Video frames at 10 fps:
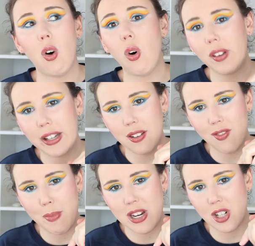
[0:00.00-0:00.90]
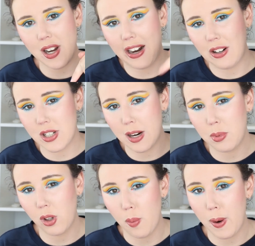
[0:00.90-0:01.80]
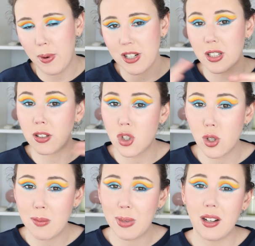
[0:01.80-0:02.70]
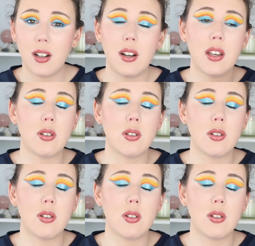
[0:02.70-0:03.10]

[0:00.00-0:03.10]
all that information out down below by pressing the join button.